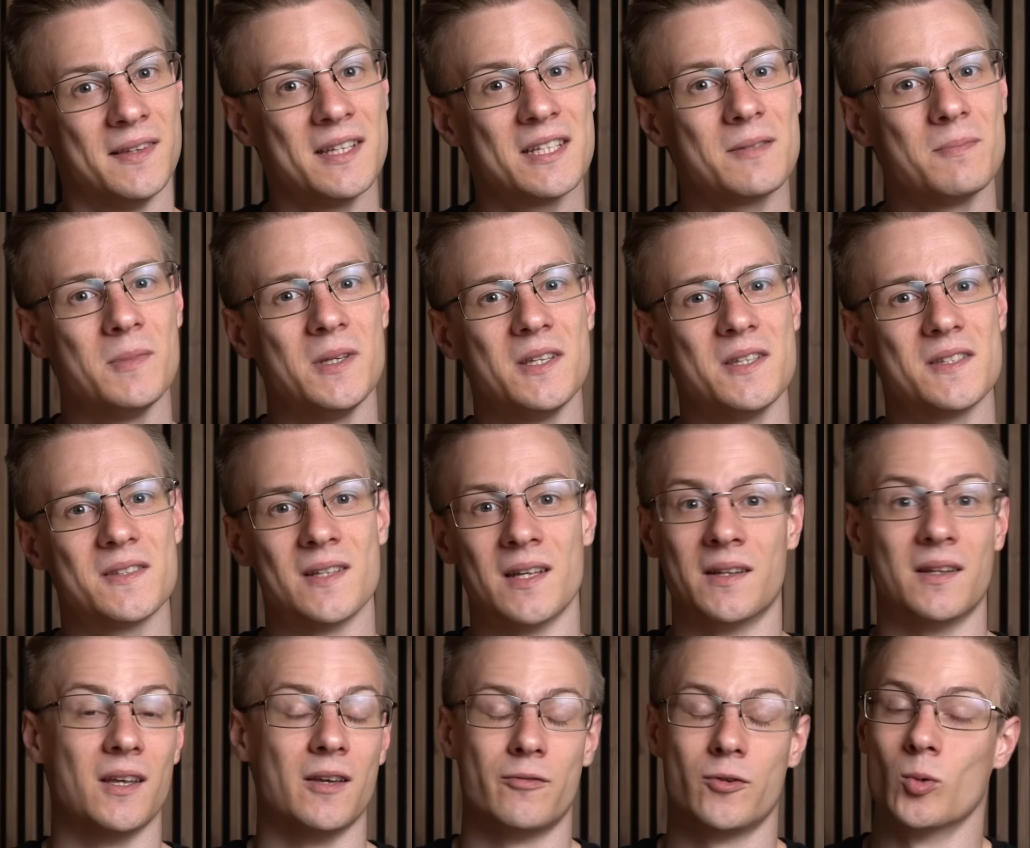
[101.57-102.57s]
This means
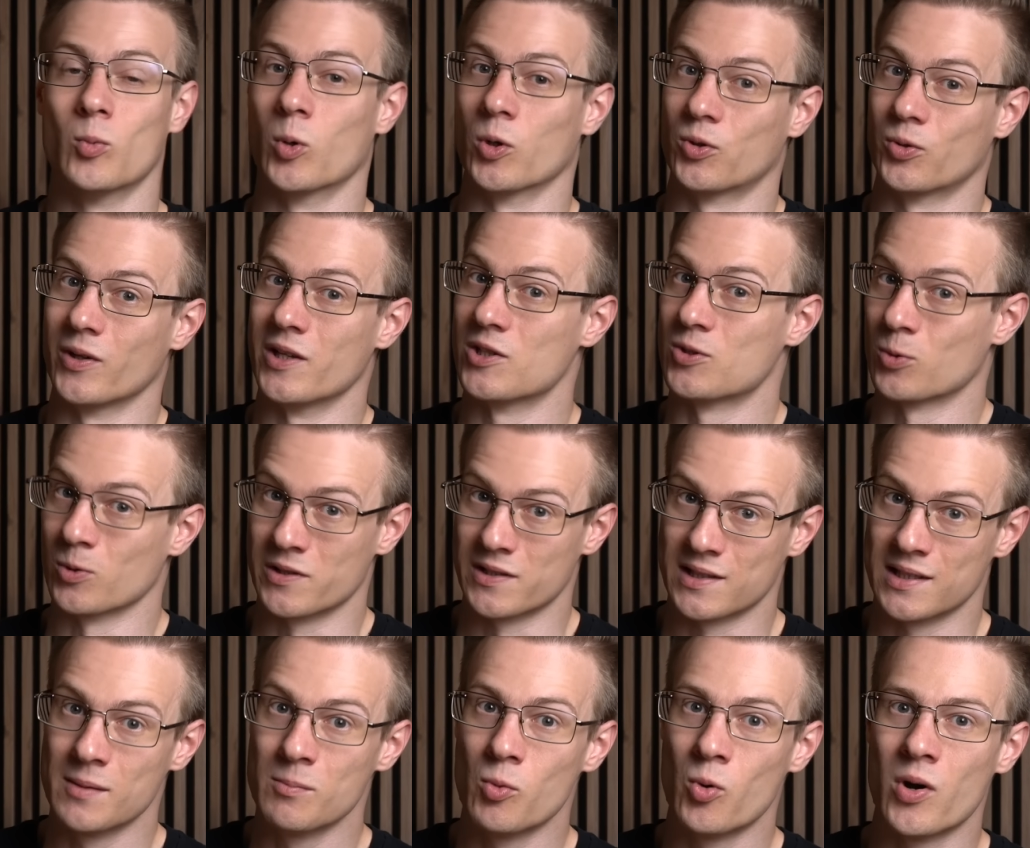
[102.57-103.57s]
that if you want to install
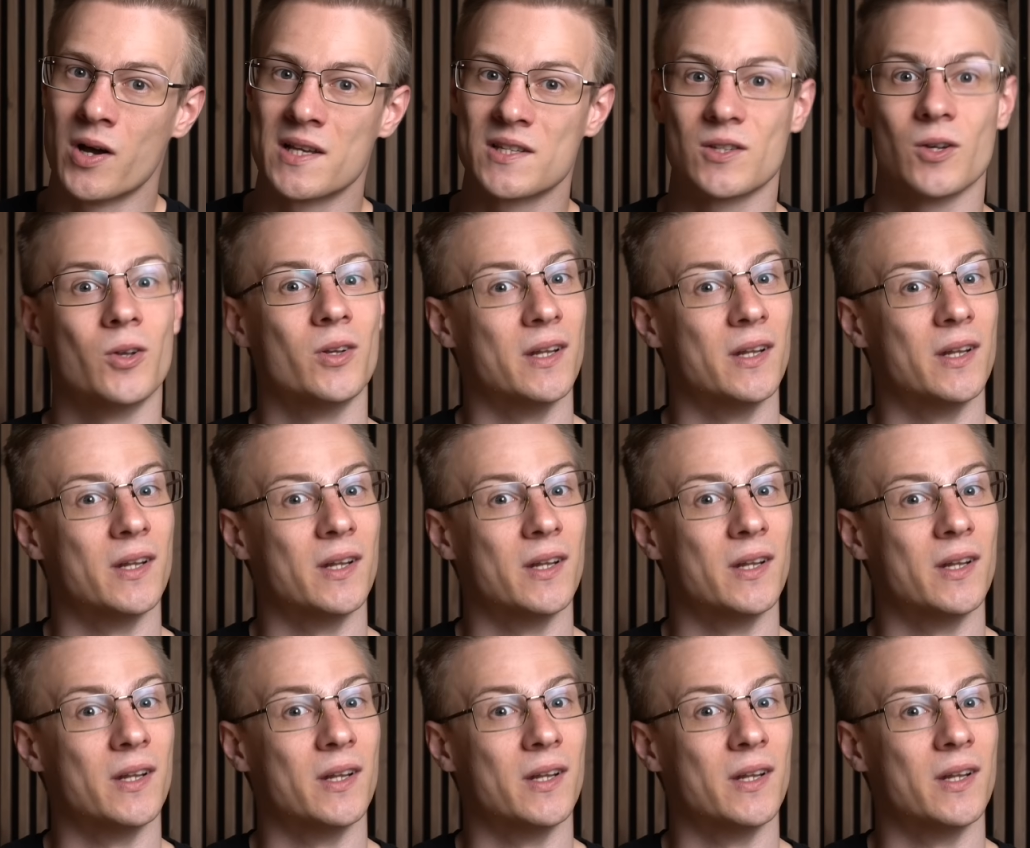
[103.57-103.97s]
SteamOS